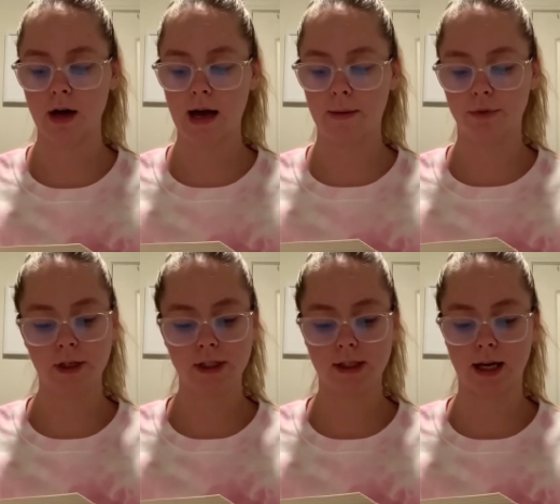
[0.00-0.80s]
I'm
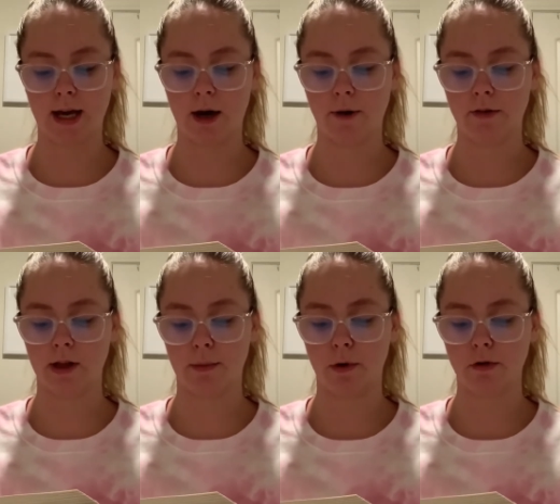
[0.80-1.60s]
pleased to say, however,
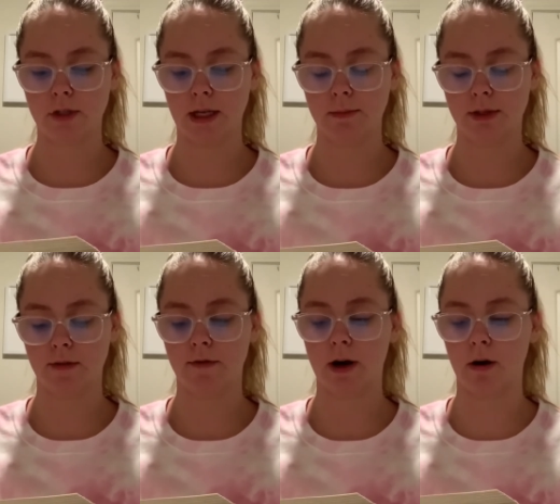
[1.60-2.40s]
that both teams
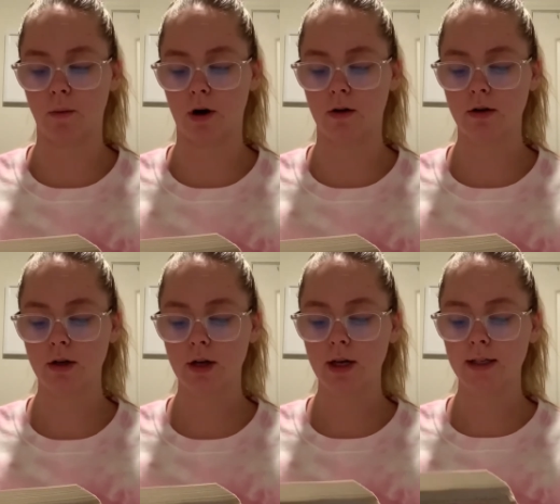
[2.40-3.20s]
did very well.
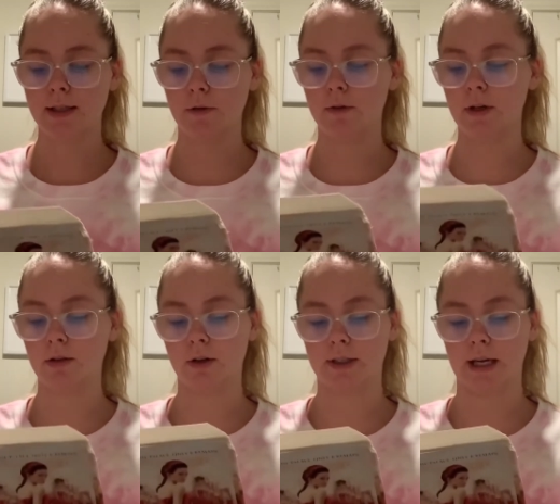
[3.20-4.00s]
Silvia
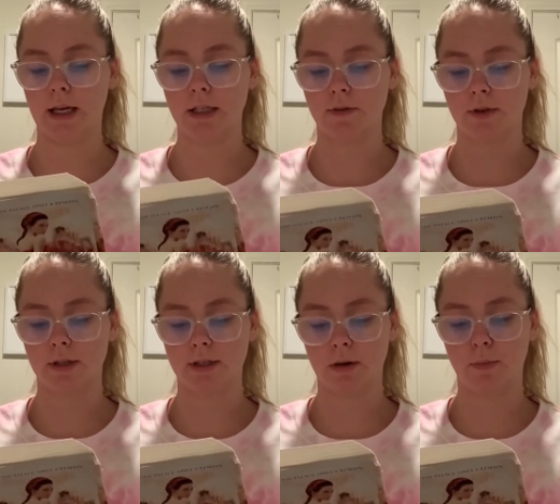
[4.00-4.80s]
looked at each of
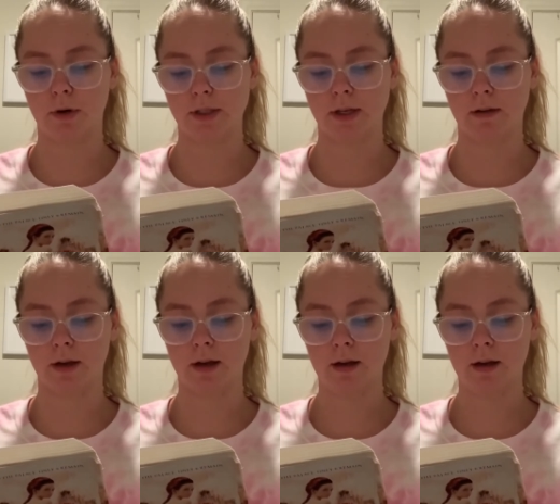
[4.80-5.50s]
us appraisingly.